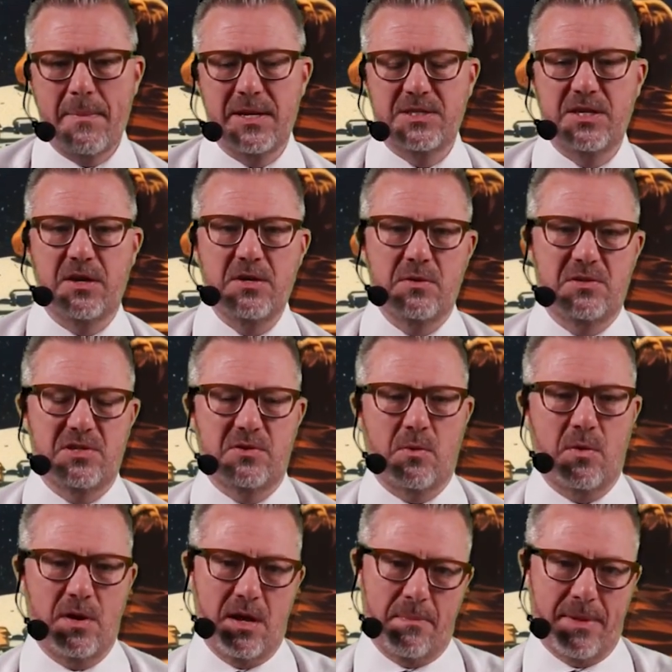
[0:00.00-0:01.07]
I'm going to tell you a
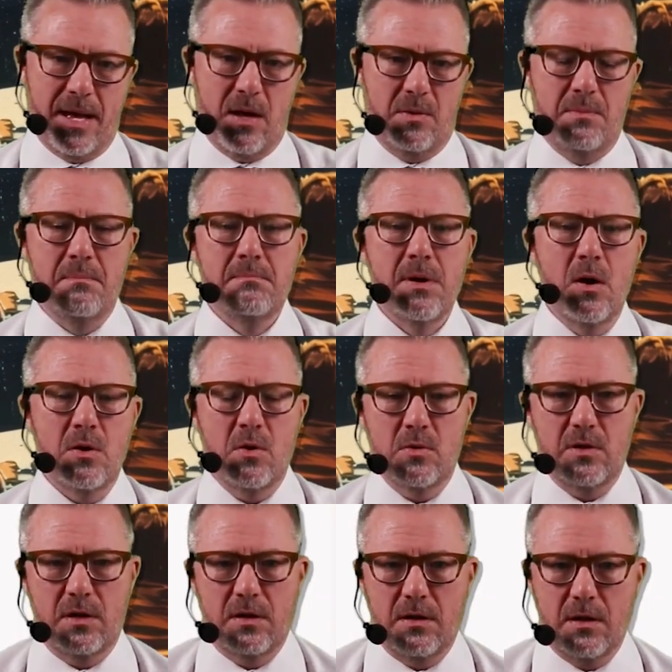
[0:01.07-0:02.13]
story about Moto